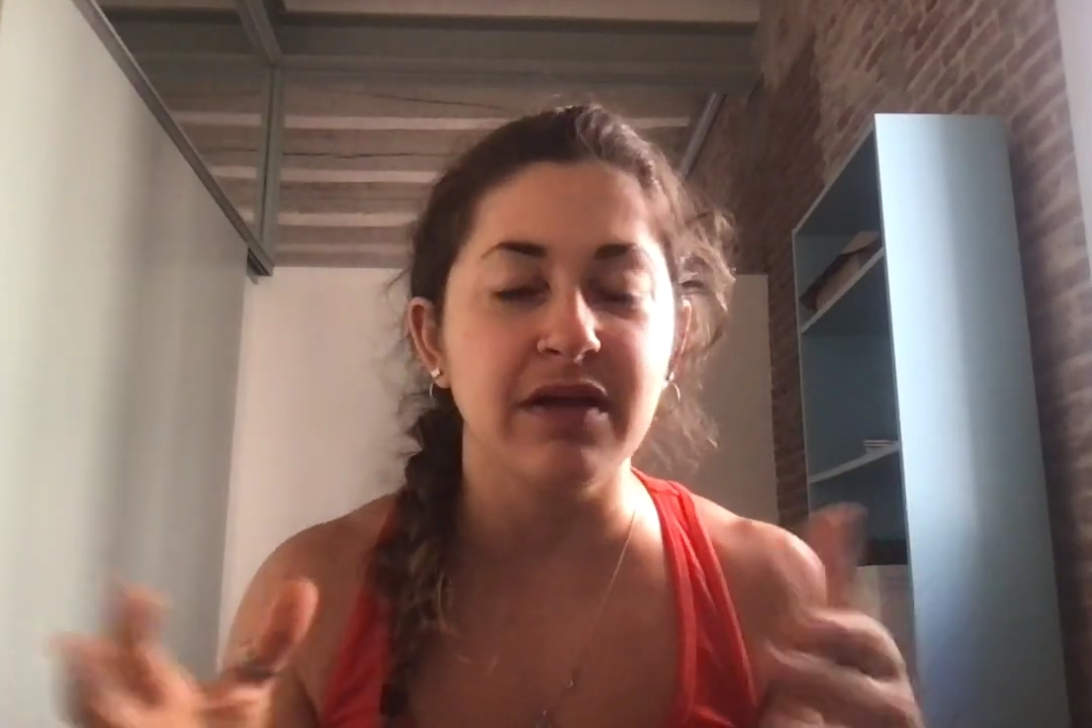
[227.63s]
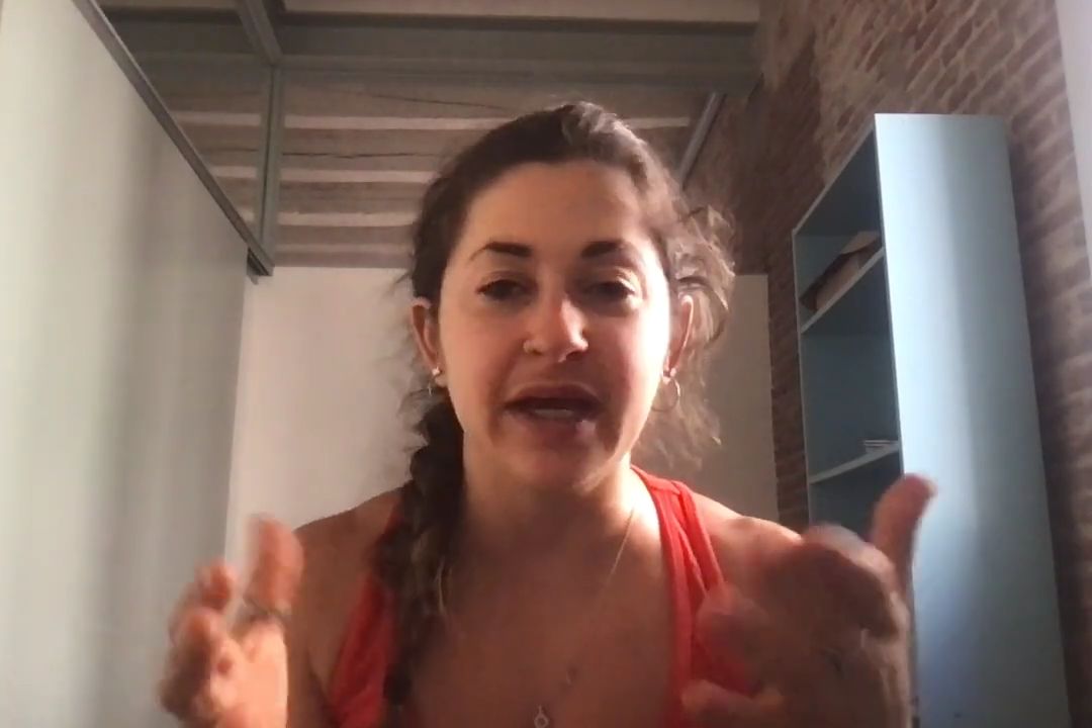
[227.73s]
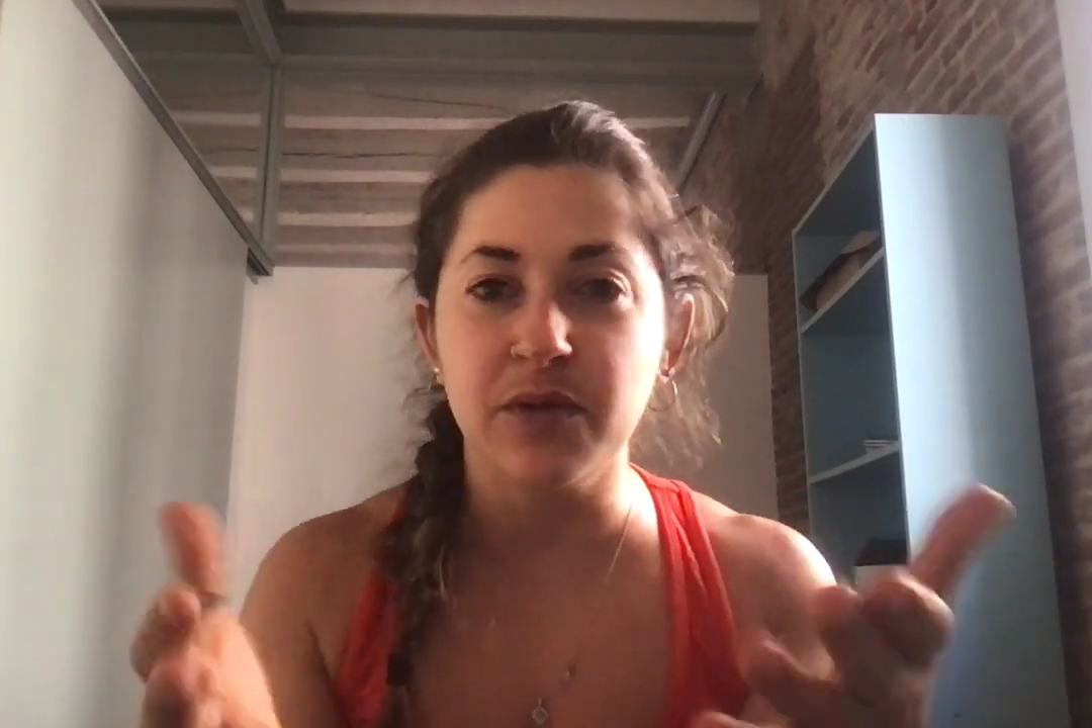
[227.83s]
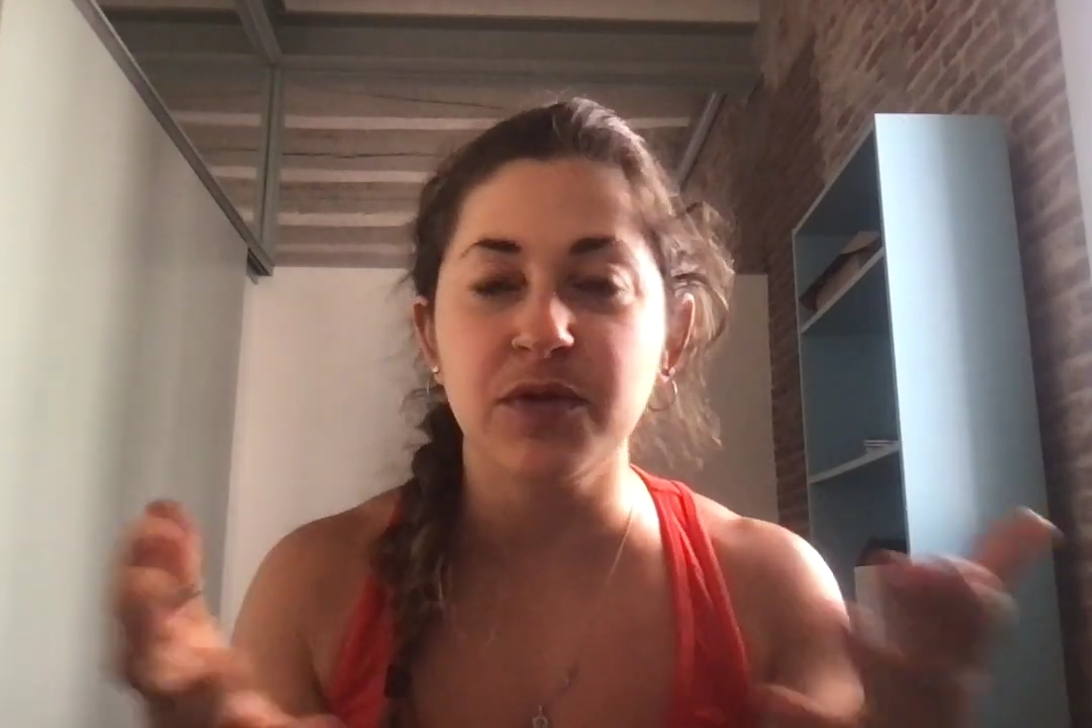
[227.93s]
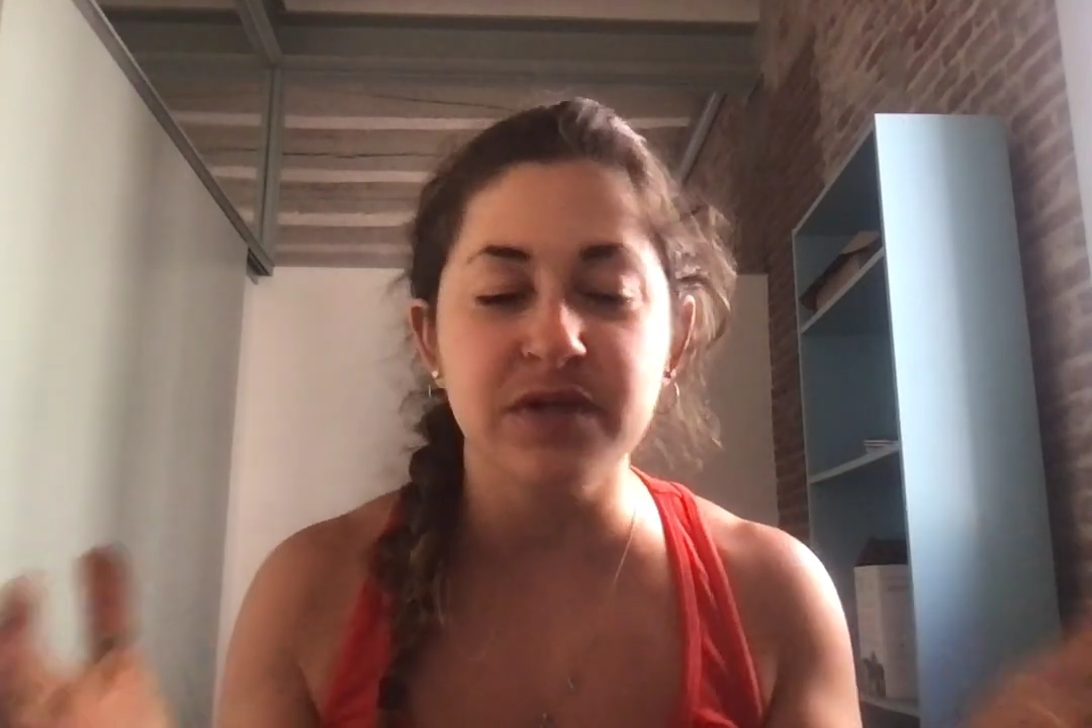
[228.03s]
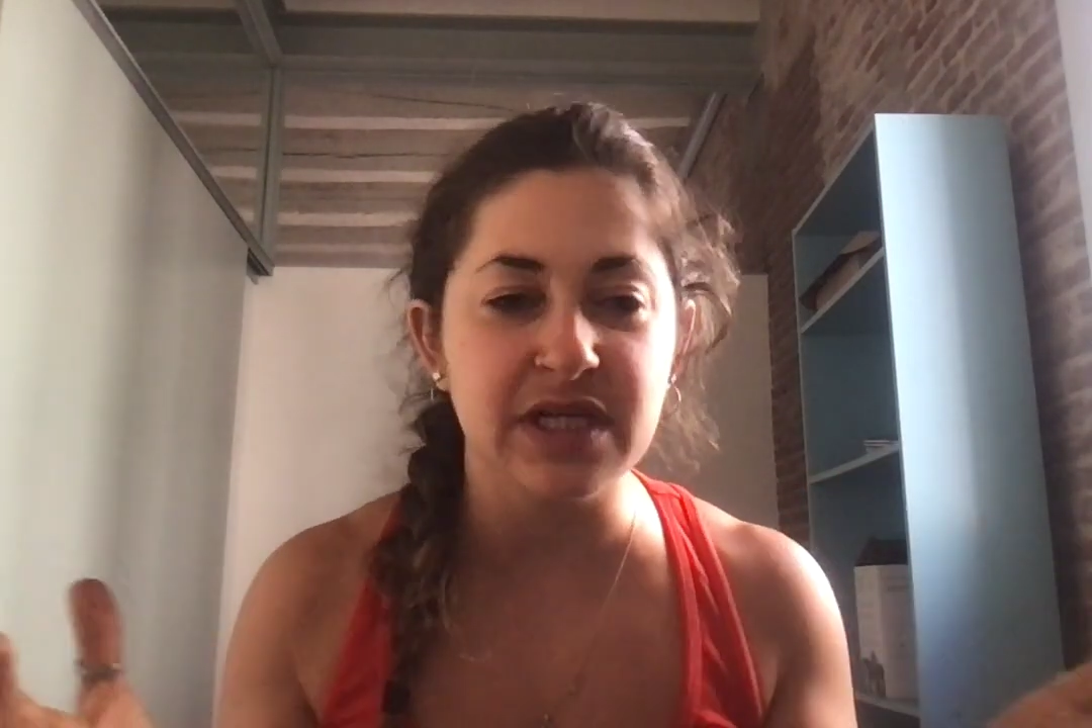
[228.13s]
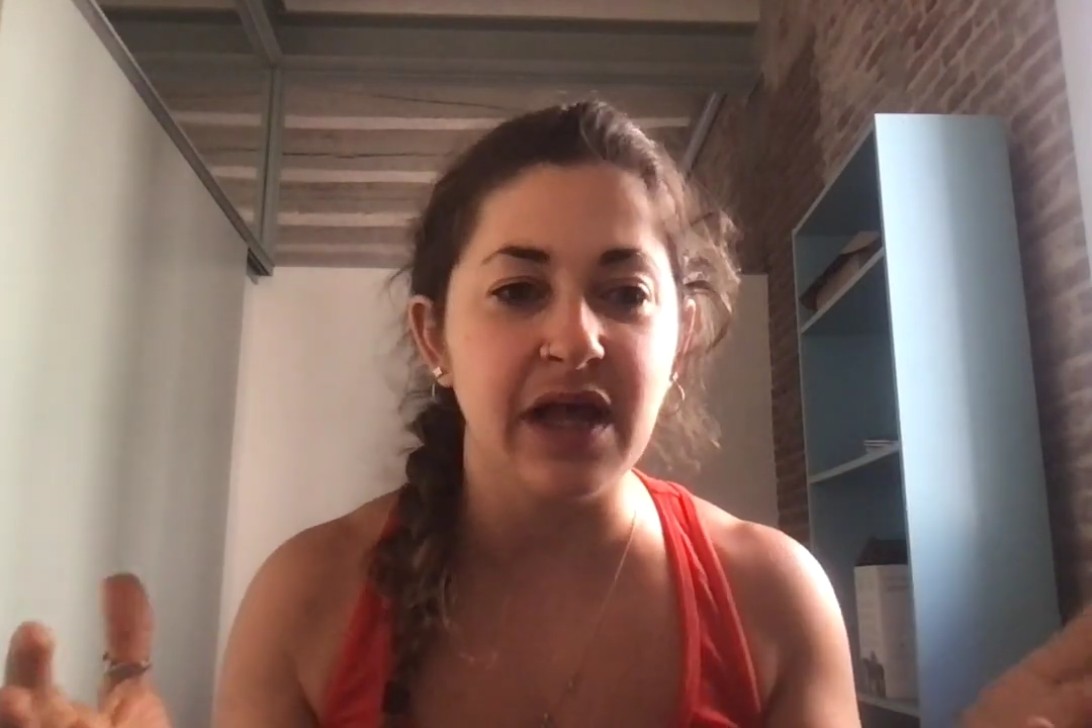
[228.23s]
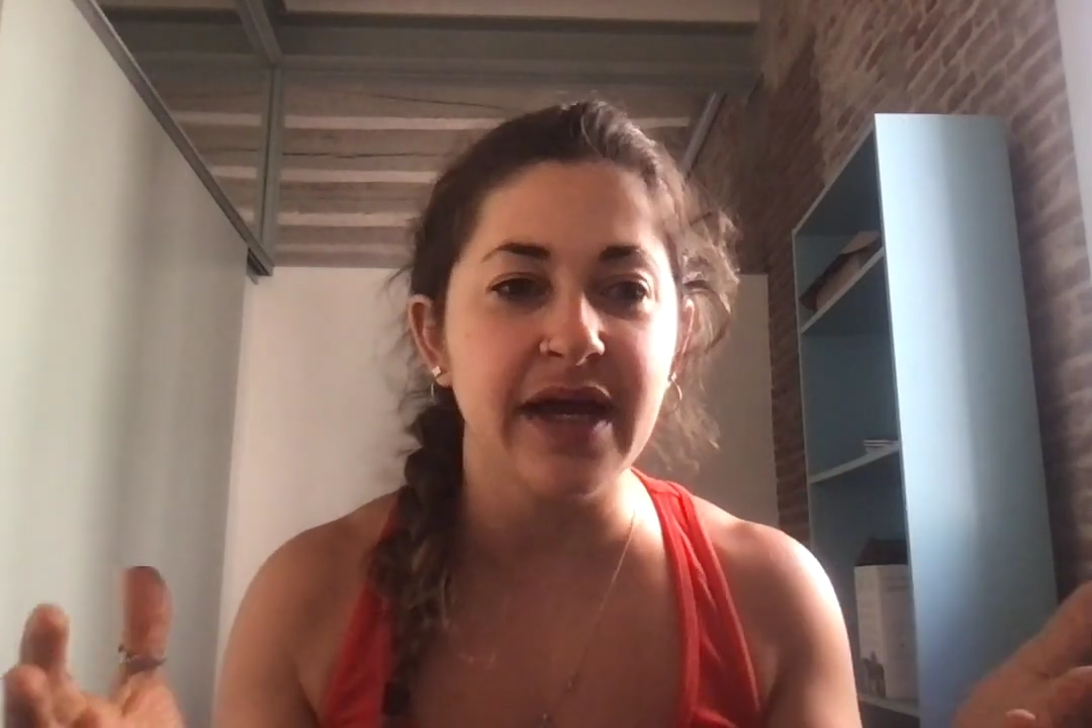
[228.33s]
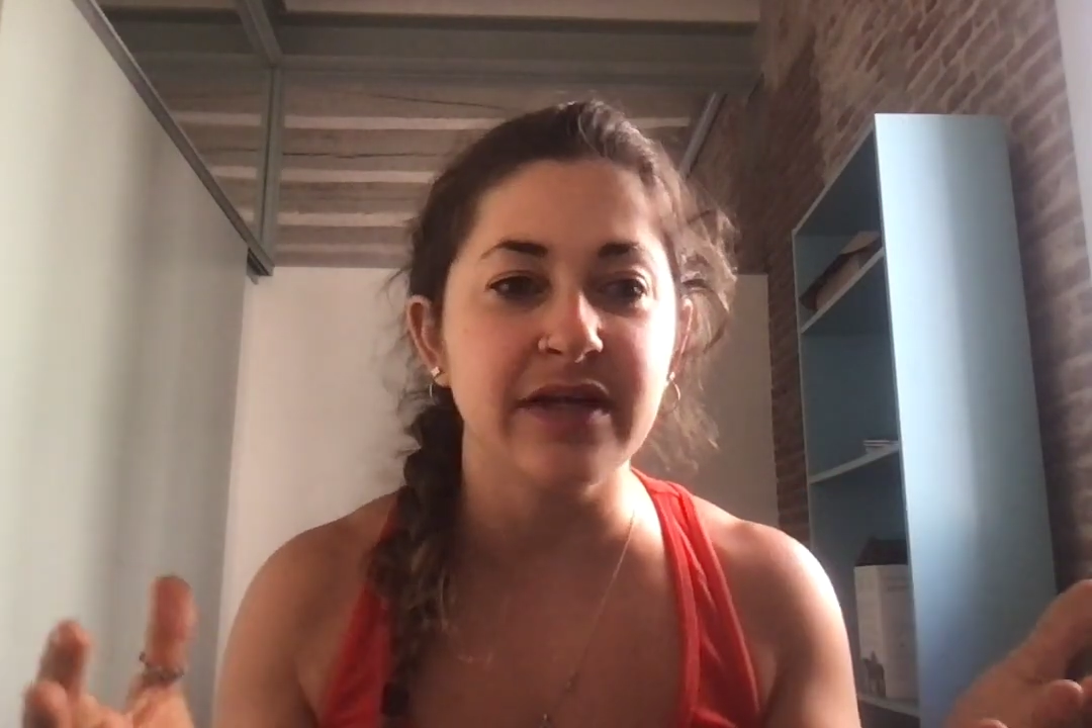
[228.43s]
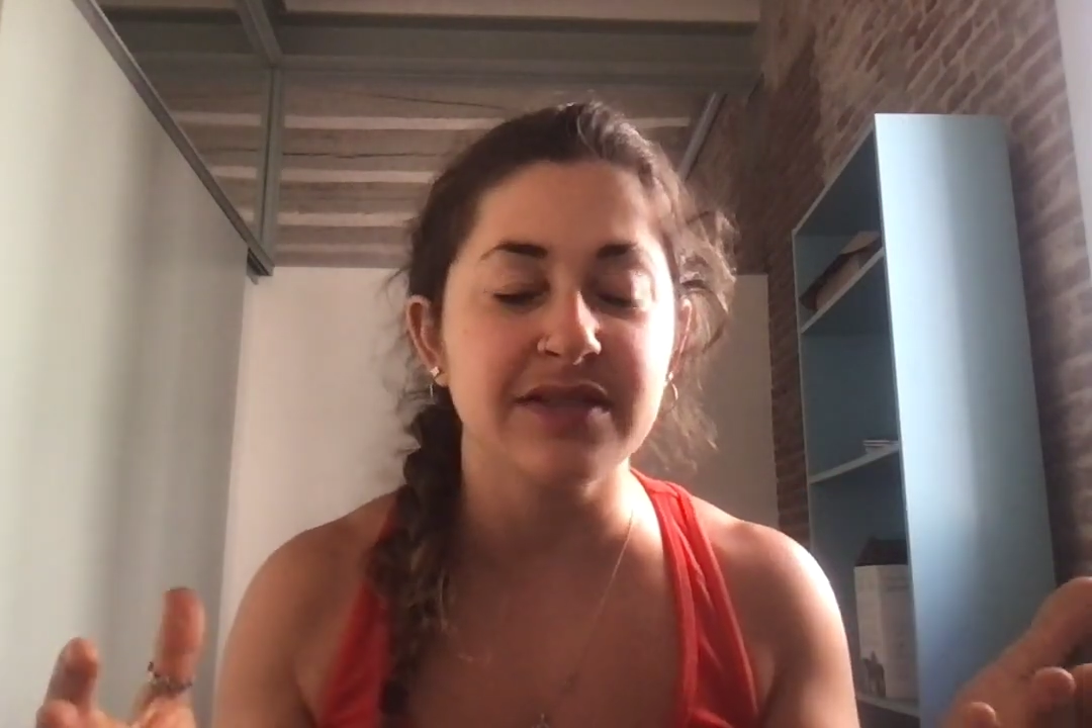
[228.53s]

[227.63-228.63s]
like with this client.